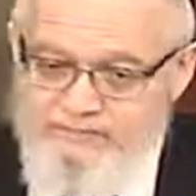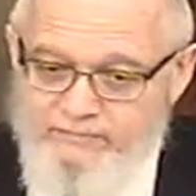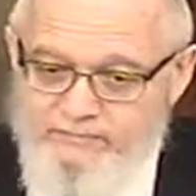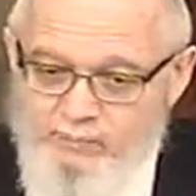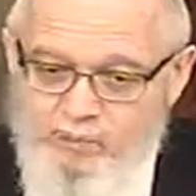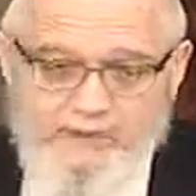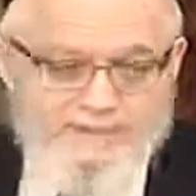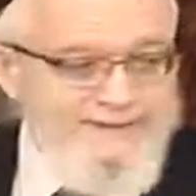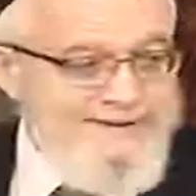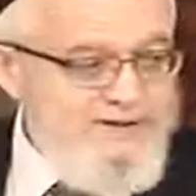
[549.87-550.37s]

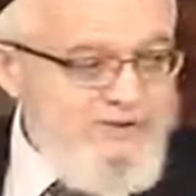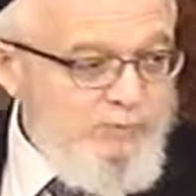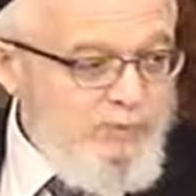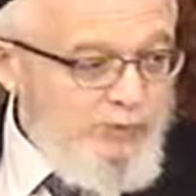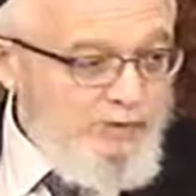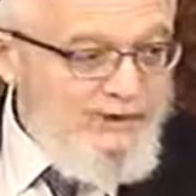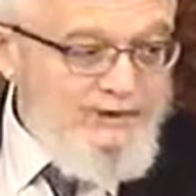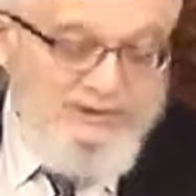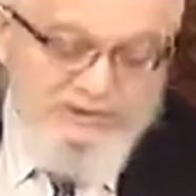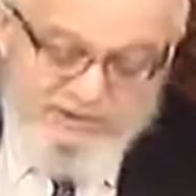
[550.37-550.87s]
What about
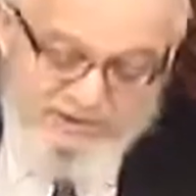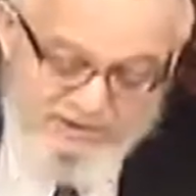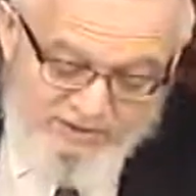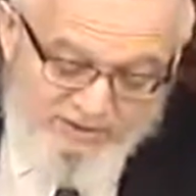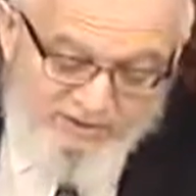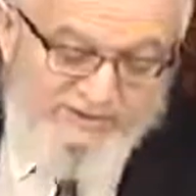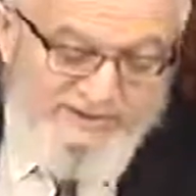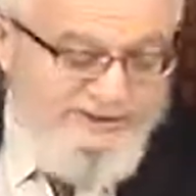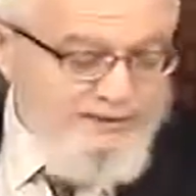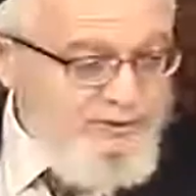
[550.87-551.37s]
spoilage?
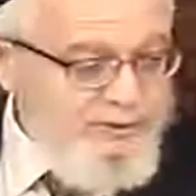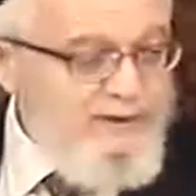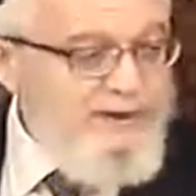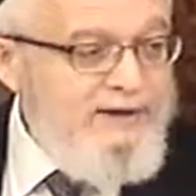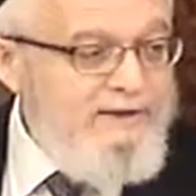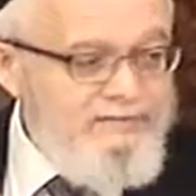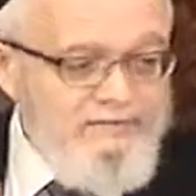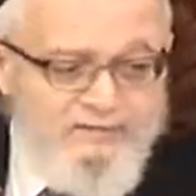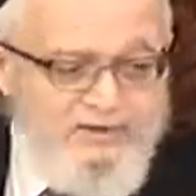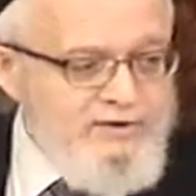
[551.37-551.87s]
Torah says,
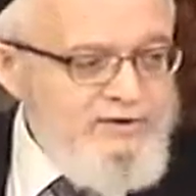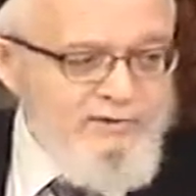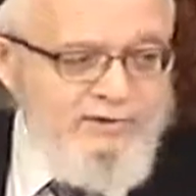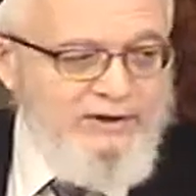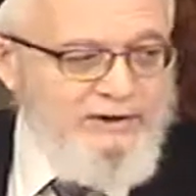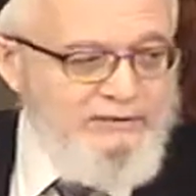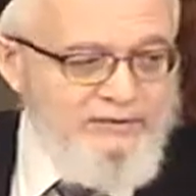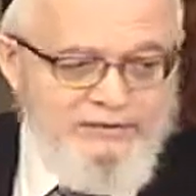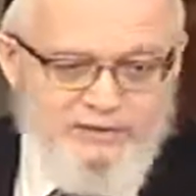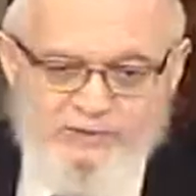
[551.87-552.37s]
okay, it's
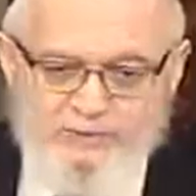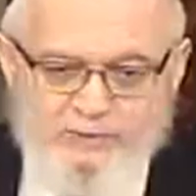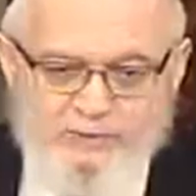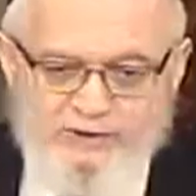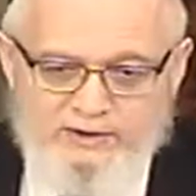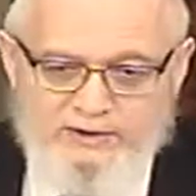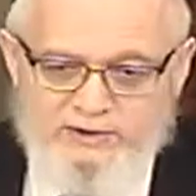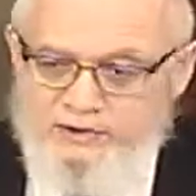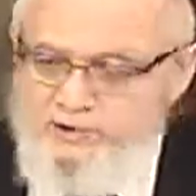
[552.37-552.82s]
irrelevant spoilage.